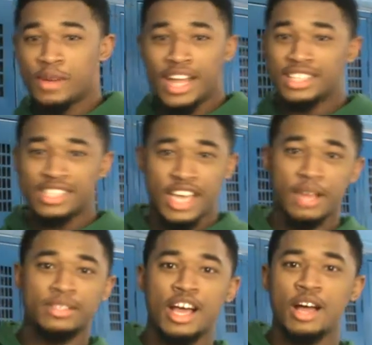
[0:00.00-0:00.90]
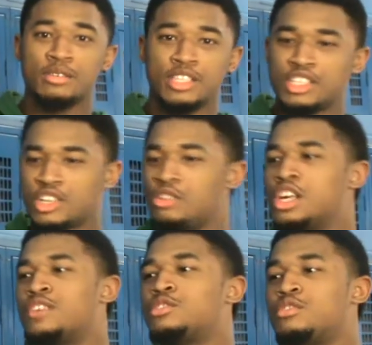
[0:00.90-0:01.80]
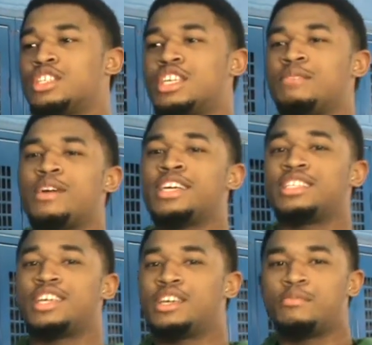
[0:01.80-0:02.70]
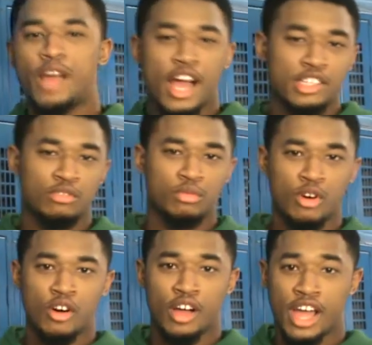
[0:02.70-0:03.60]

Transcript: but at the same time, he showed love to his teammates and he passed the ball.